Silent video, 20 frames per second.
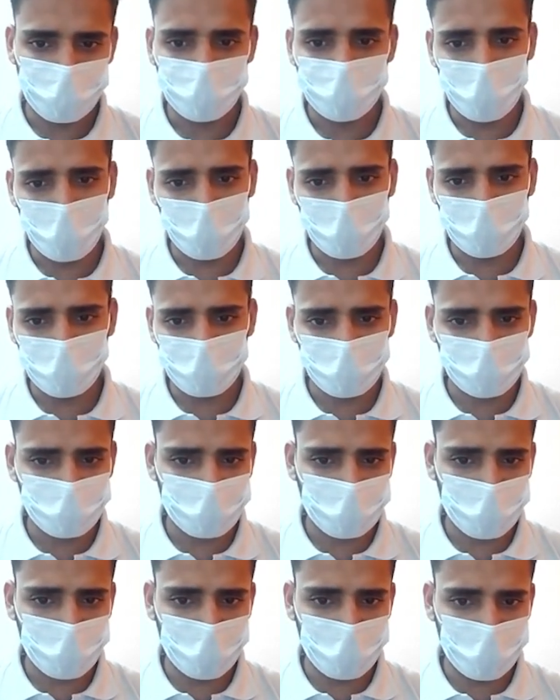Like
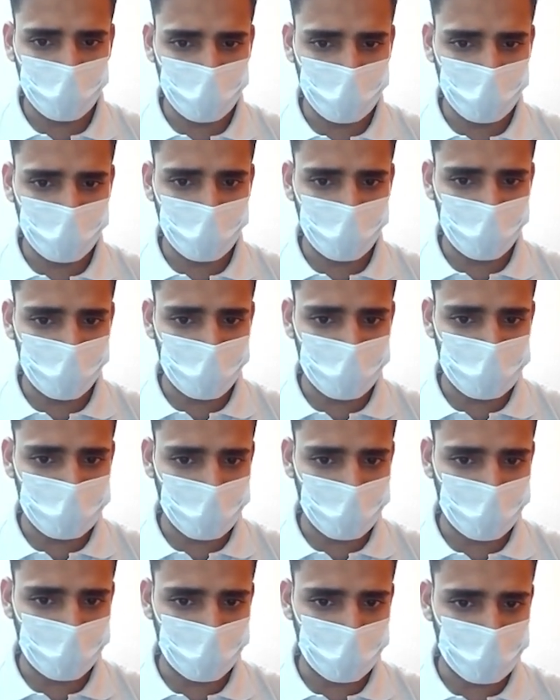if it is 10
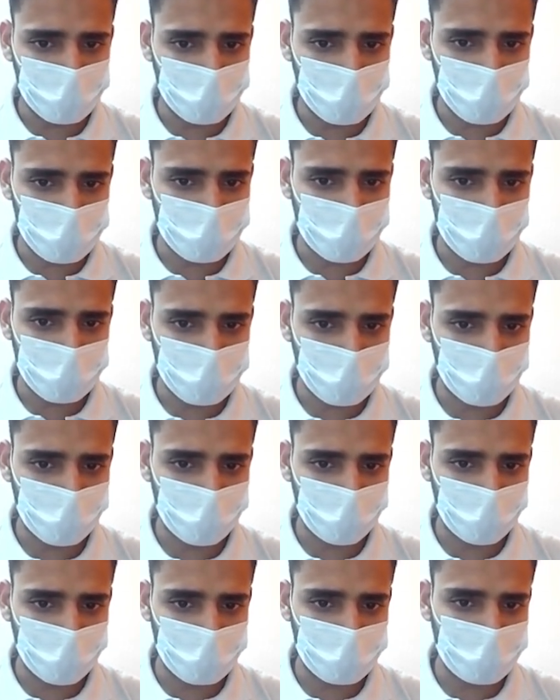to the power 6 plus 10 to the
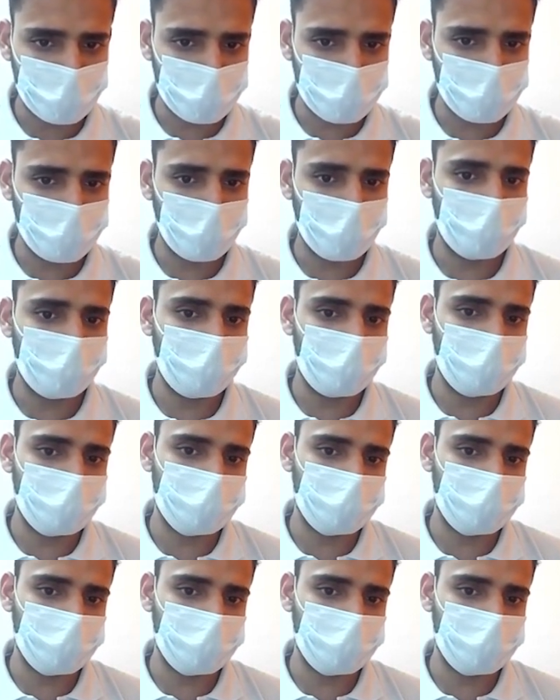power 6, what it means?